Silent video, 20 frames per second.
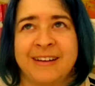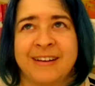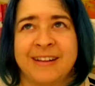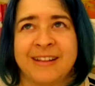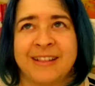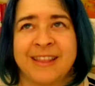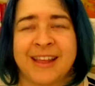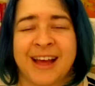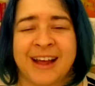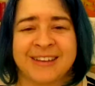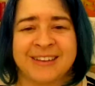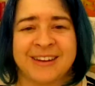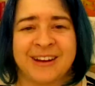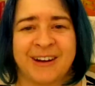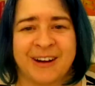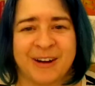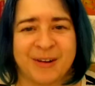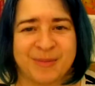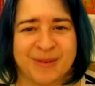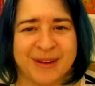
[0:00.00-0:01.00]
that's
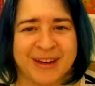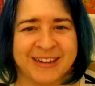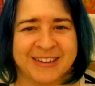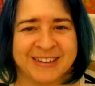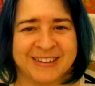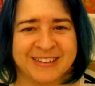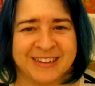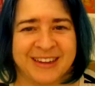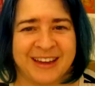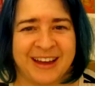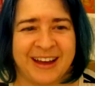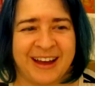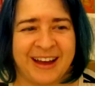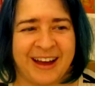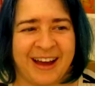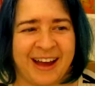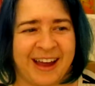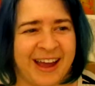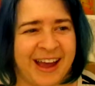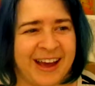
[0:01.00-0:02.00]
hard because
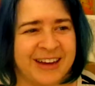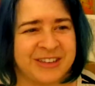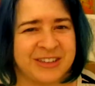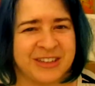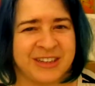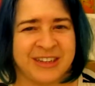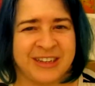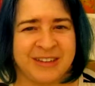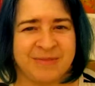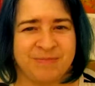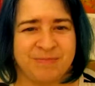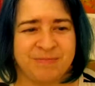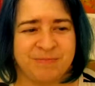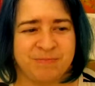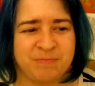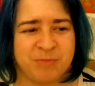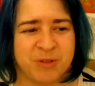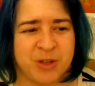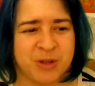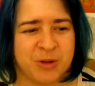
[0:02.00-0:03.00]
I actually
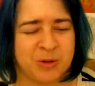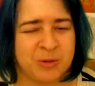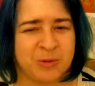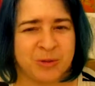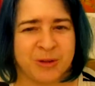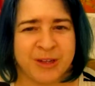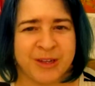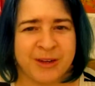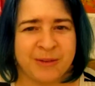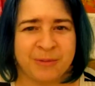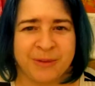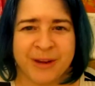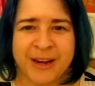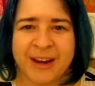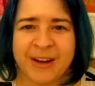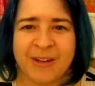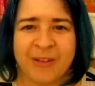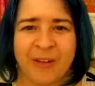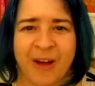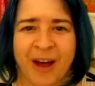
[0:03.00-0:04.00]
don't really
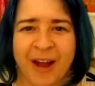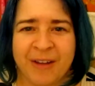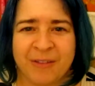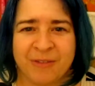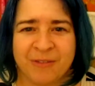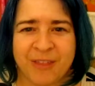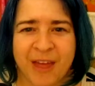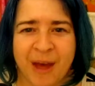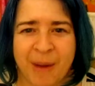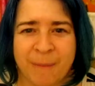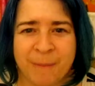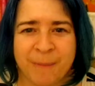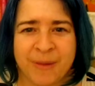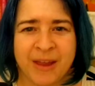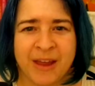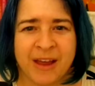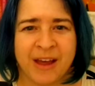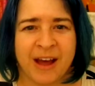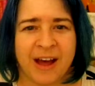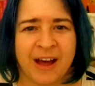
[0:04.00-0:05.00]
read a lot of them.
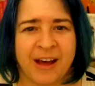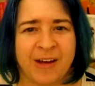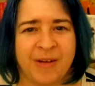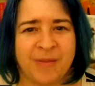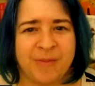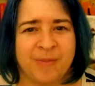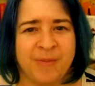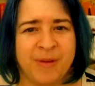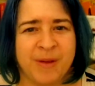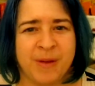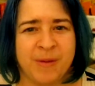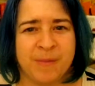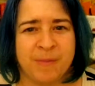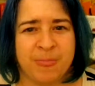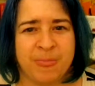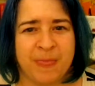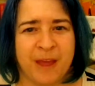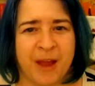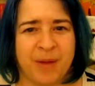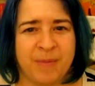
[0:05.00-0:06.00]

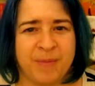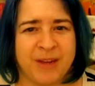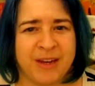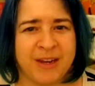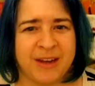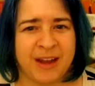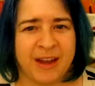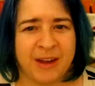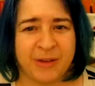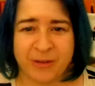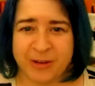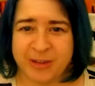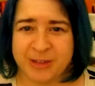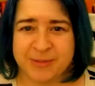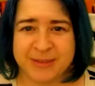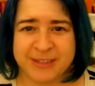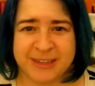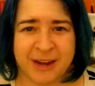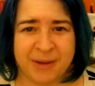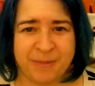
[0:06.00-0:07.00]
I mean, at
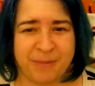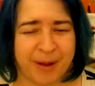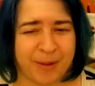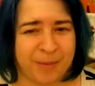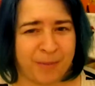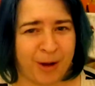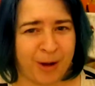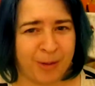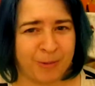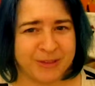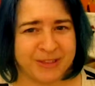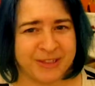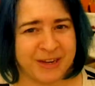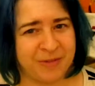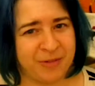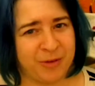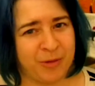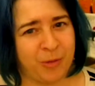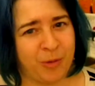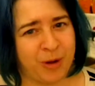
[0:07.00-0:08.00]
Christmas time, my mom was
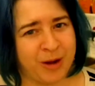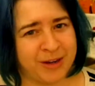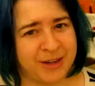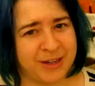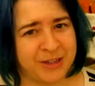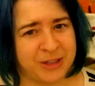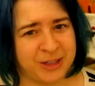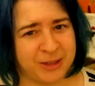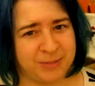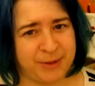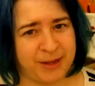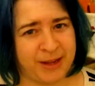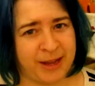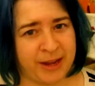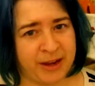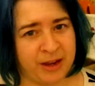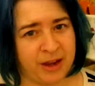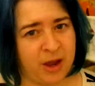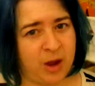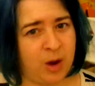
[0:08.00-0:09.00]
never one to just be
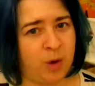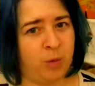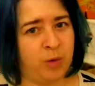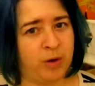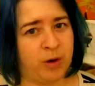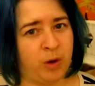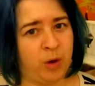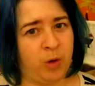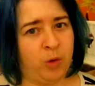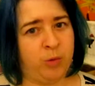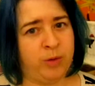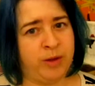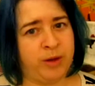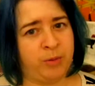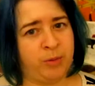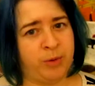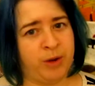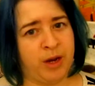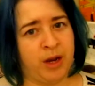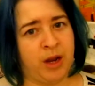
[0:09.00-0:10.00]
like, we're only
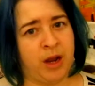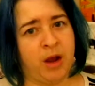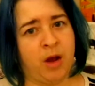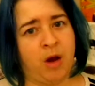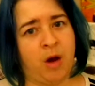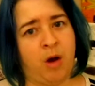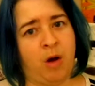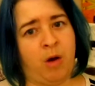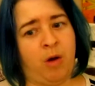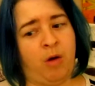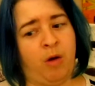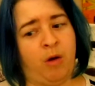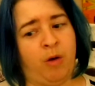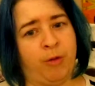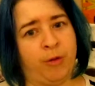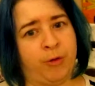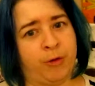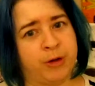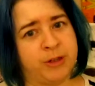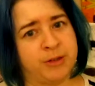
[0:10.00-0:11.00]
reading all
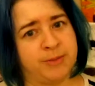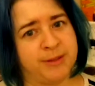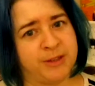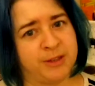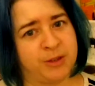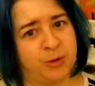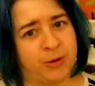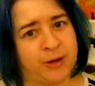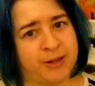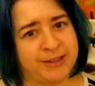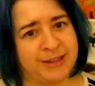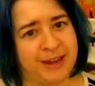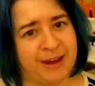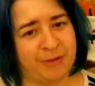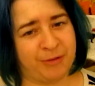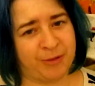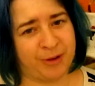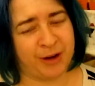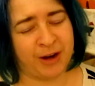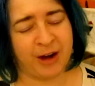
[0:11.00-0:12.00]
the Christmas stories
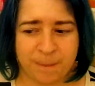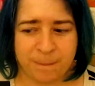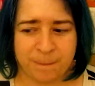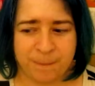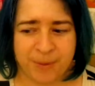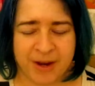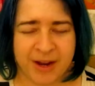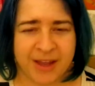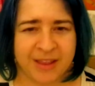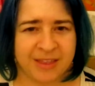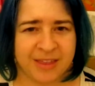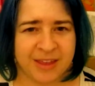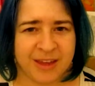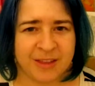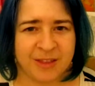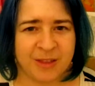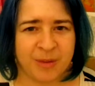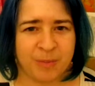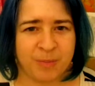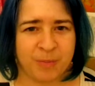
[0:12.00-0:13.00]
ever. But I
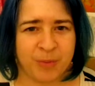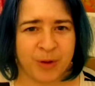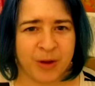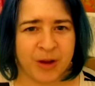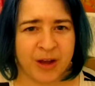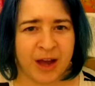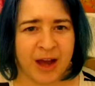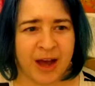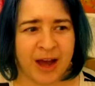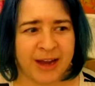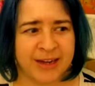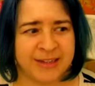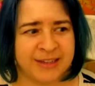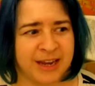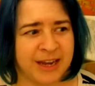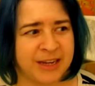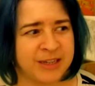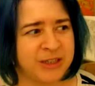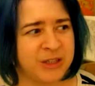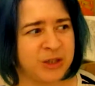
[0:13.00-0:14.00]
think the book I
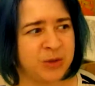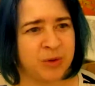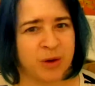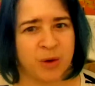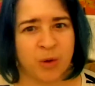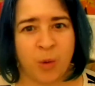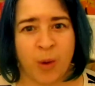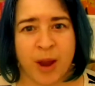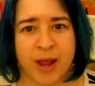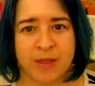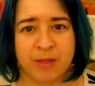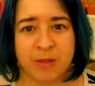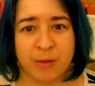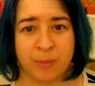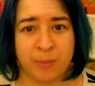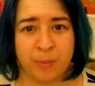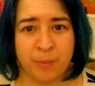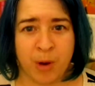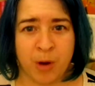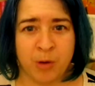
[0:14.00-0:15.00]
tend to equate the
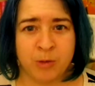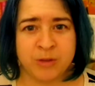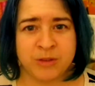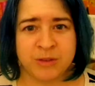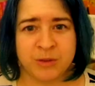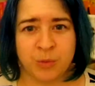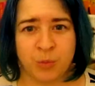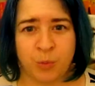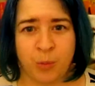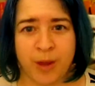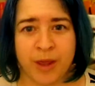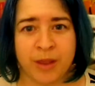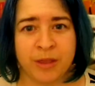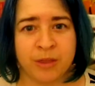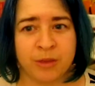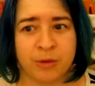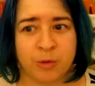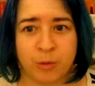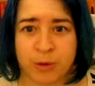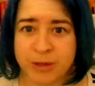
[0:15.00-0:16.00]
most
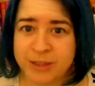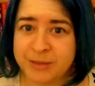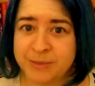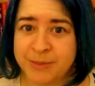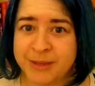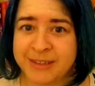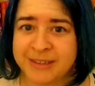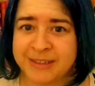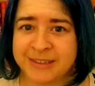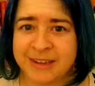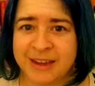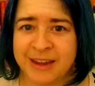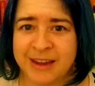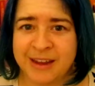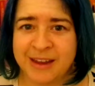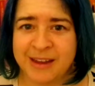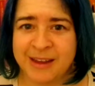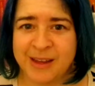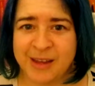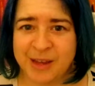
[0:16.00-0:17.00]
with Christmas,
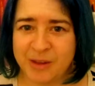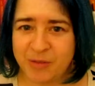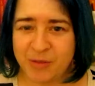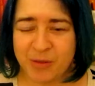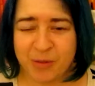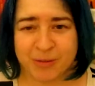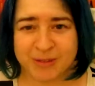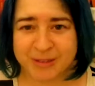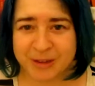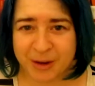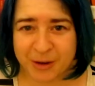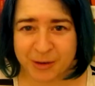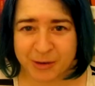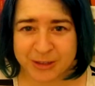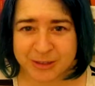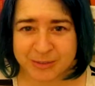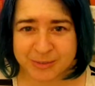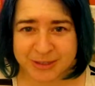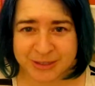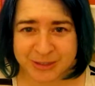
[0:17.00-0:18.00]
even though it's not a
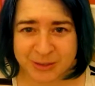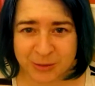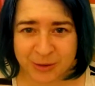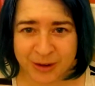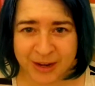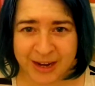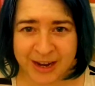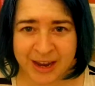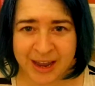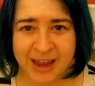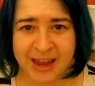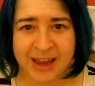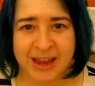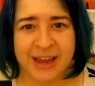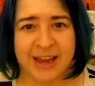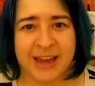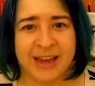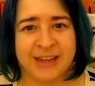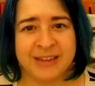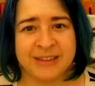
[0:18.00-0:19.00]
Christmas story,
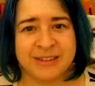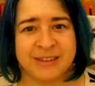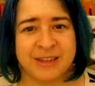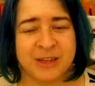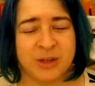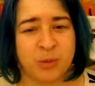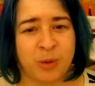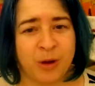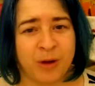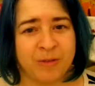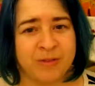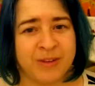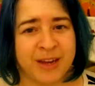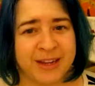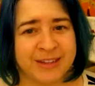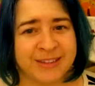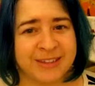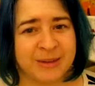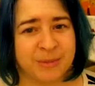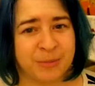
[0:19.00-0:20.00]
is The 12
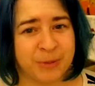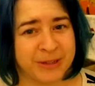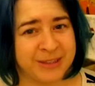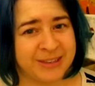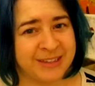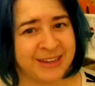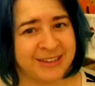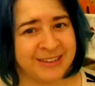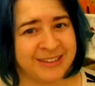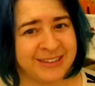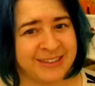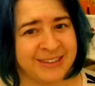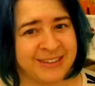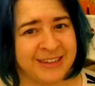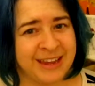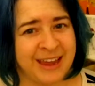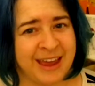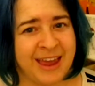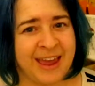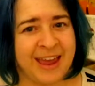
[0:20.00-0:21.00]
Dancing
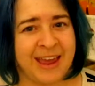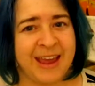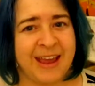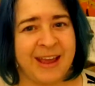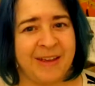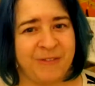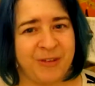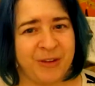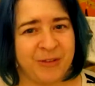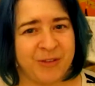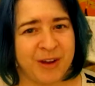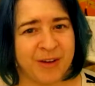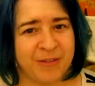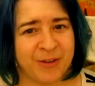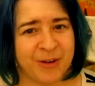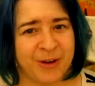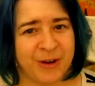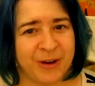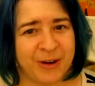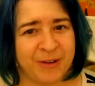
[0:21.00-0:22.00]
Princesses. If you've
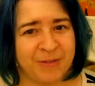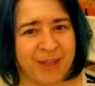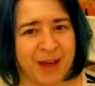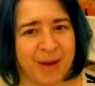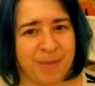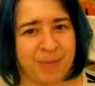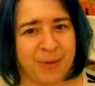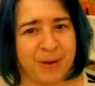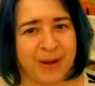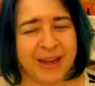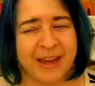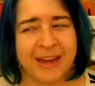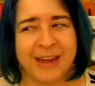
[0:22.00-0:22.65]
never heard of that book,